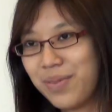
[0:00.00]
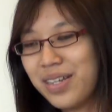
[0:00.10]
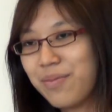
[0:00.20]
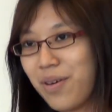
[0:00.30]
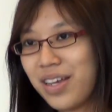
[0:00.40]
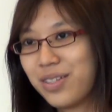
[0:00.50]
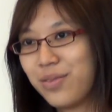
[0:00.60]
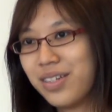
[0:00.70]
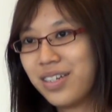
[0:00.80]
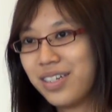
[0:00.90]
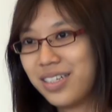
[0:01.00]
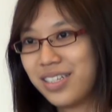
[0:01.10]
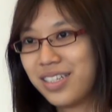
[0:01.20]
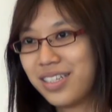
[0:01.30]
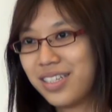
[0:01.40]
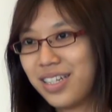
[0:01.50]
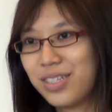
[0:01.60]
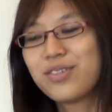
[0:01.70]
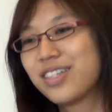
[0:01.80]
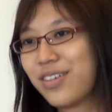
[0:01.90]
Being a prize winner is,
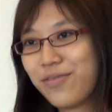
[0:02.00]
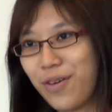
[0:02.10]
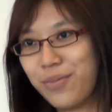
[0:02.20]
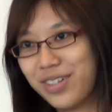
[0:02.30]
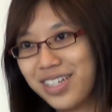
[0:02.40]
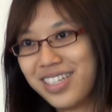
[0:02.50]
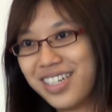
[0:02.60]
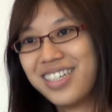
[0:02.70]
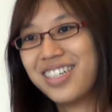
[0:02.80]
there's no secret formula.